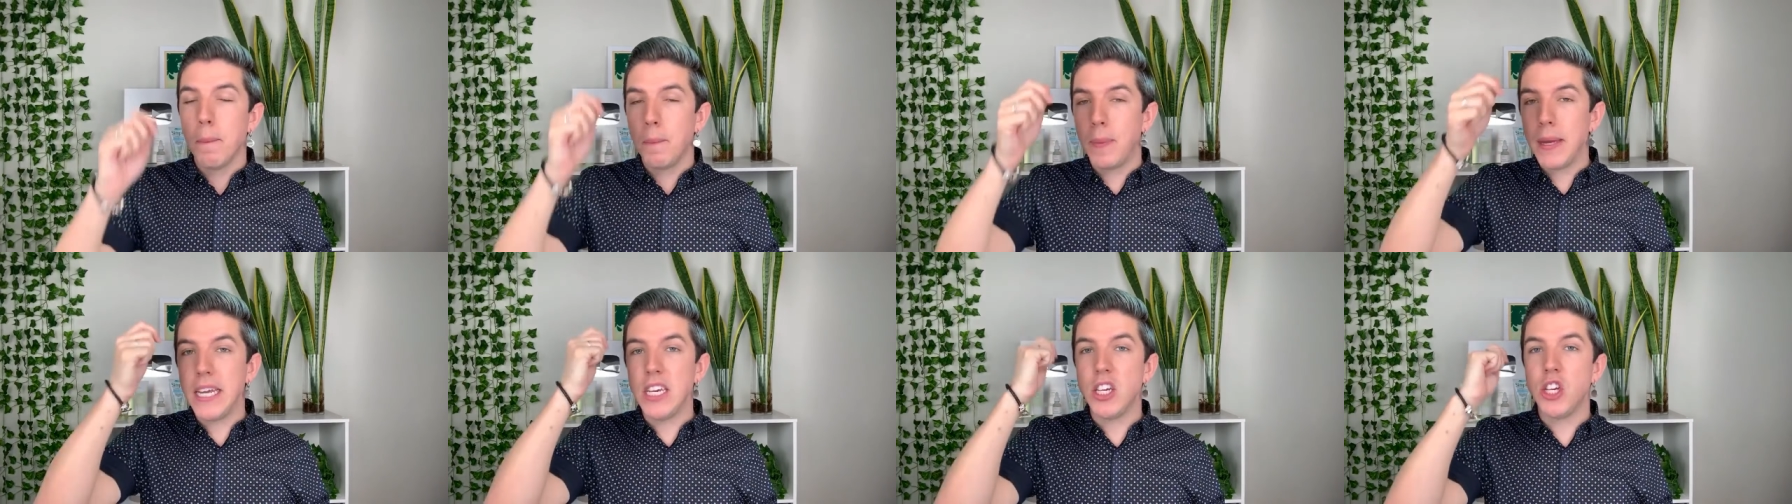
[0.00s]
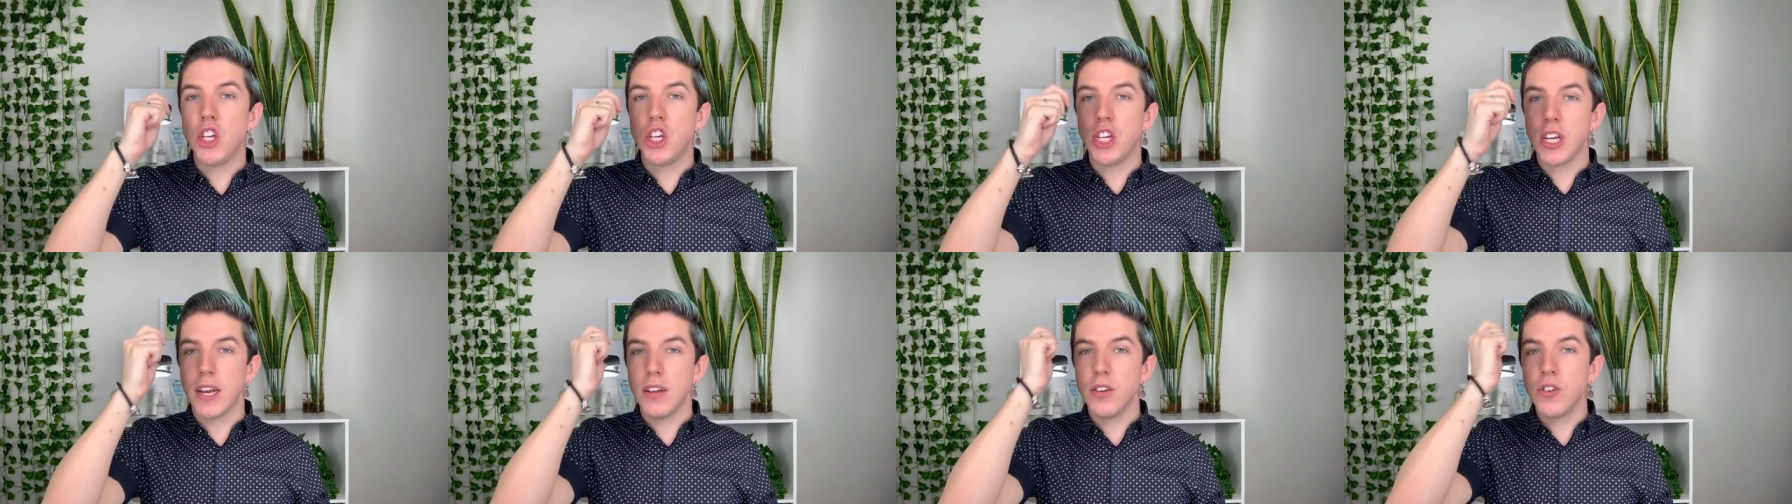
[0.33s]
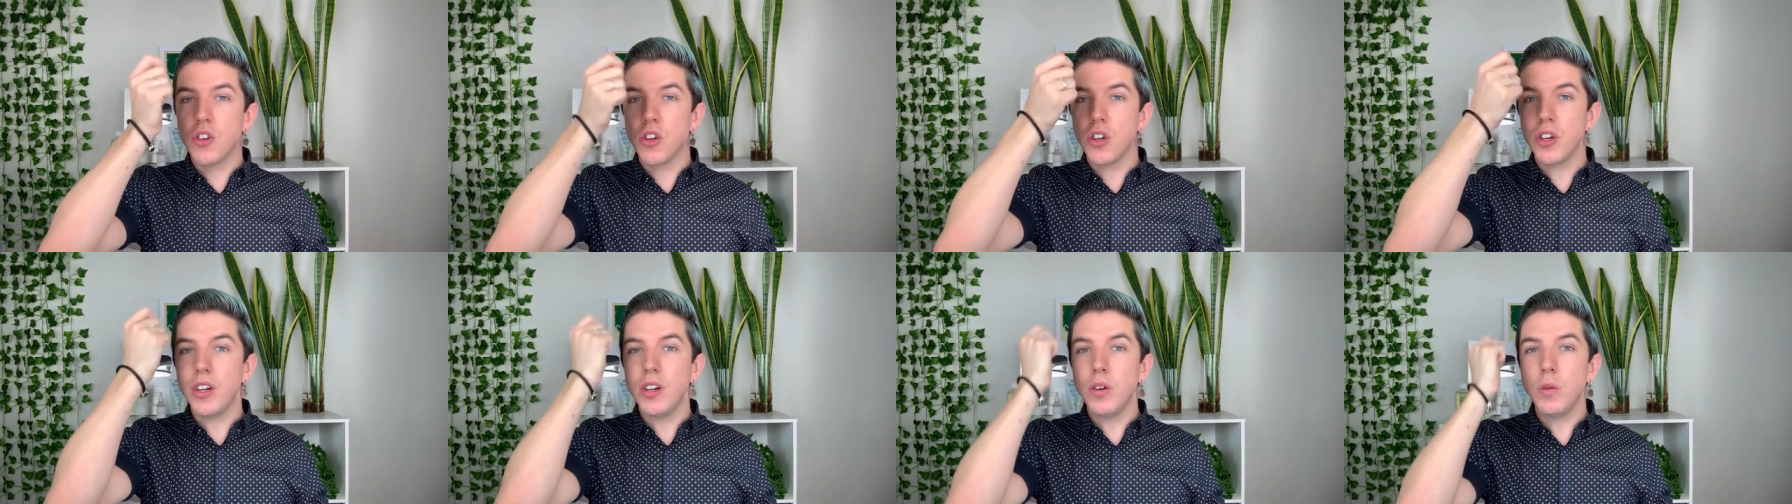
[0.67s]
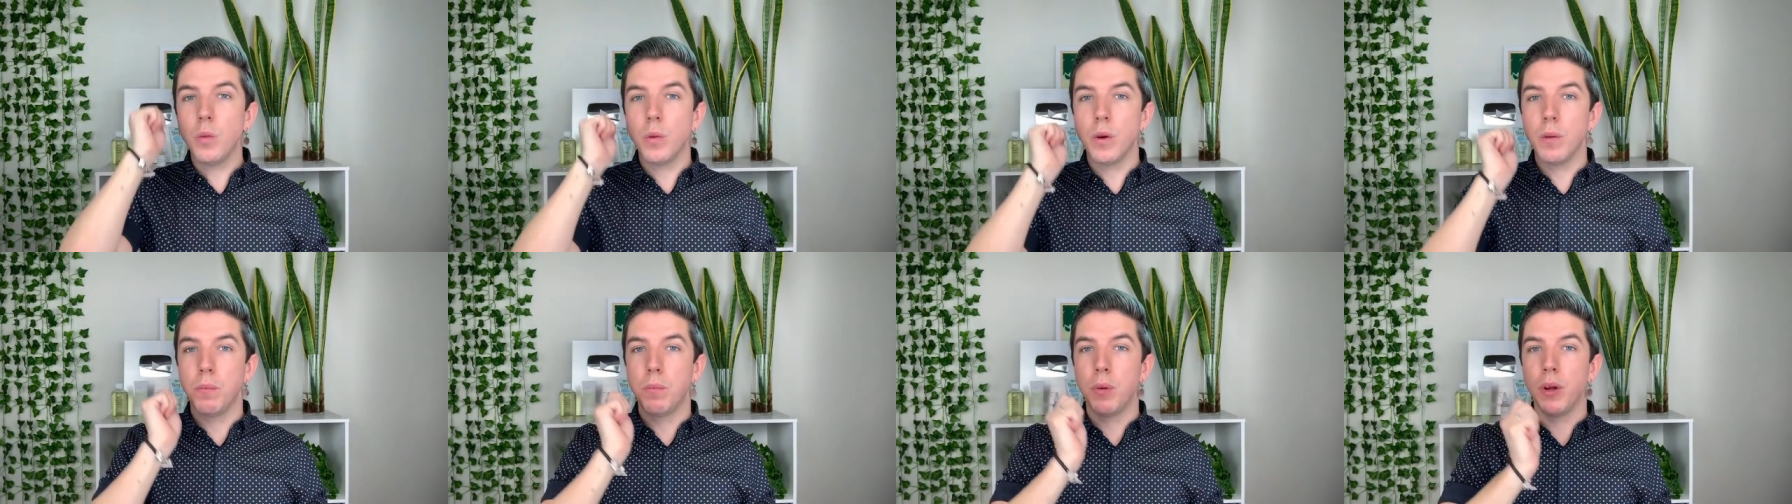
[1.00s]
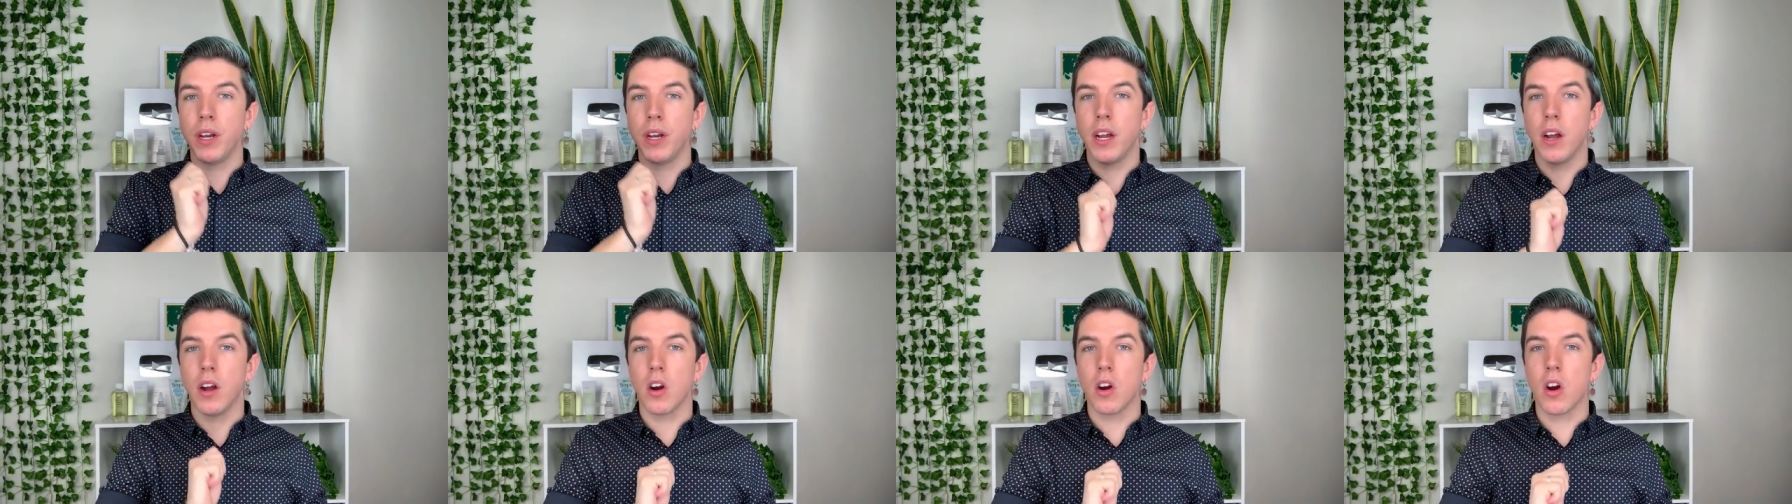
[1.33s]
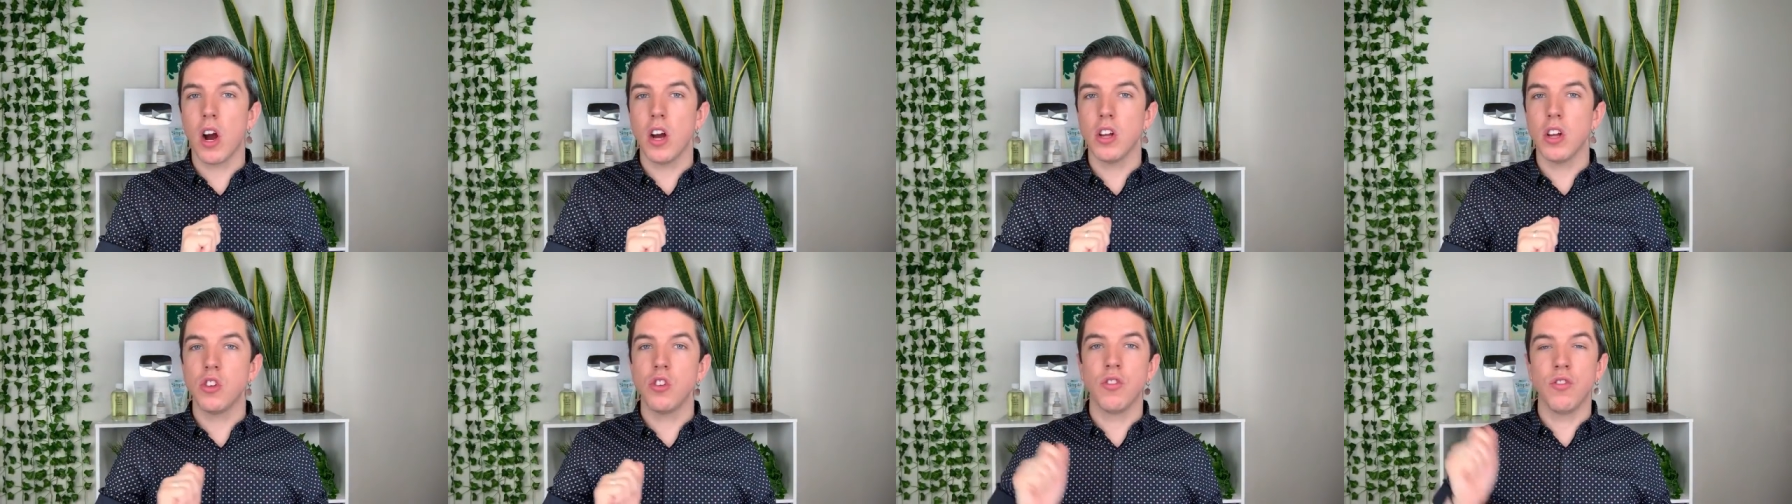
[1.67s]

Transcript: Be gentle when putting it across